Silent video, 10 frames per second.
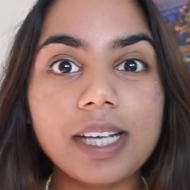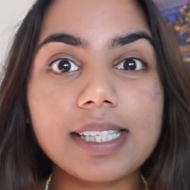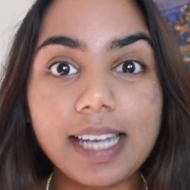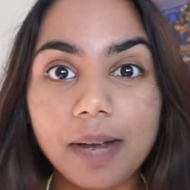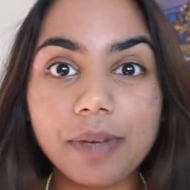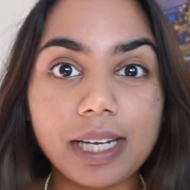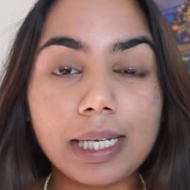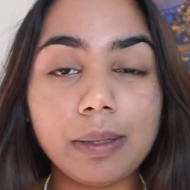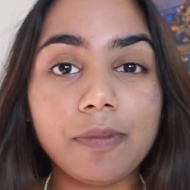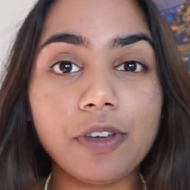Today I'm going
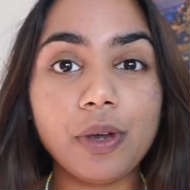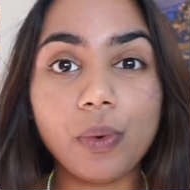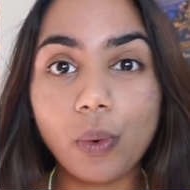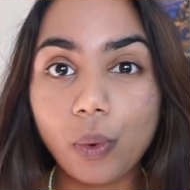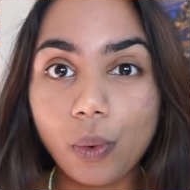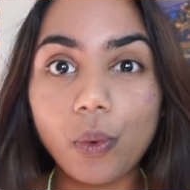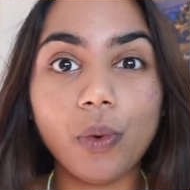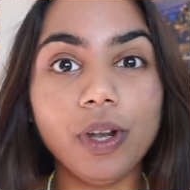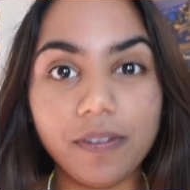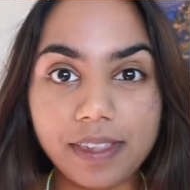to give you
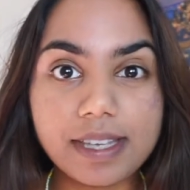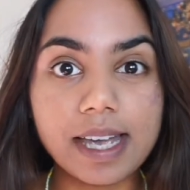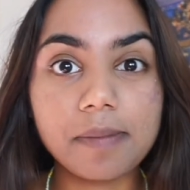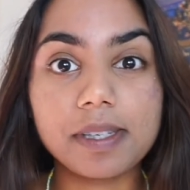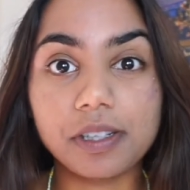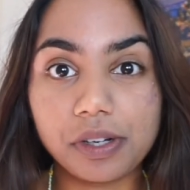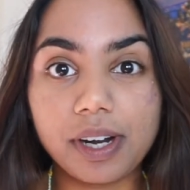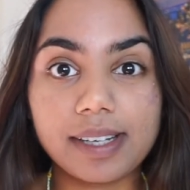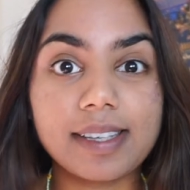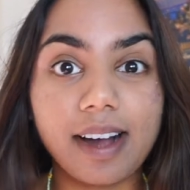all of the tips and
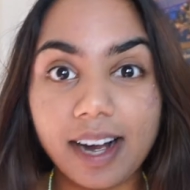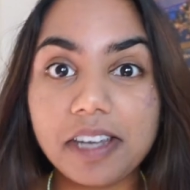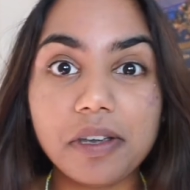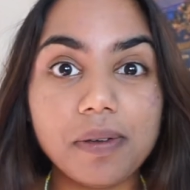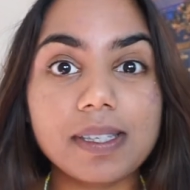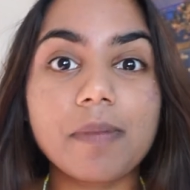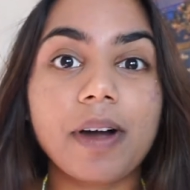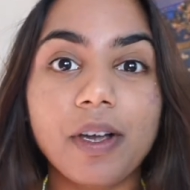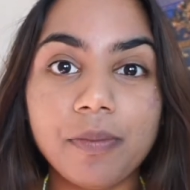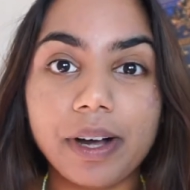tricks that I used in
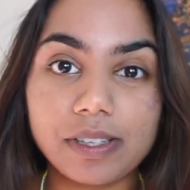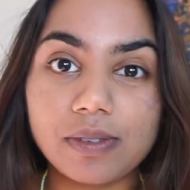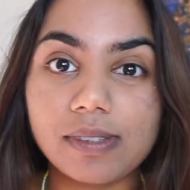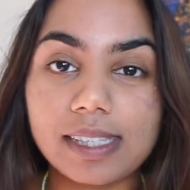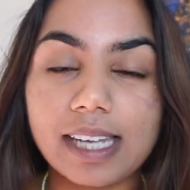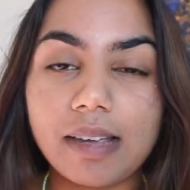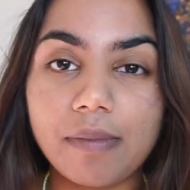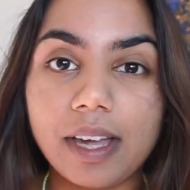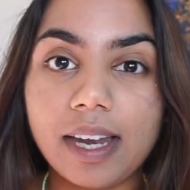my own personal statement.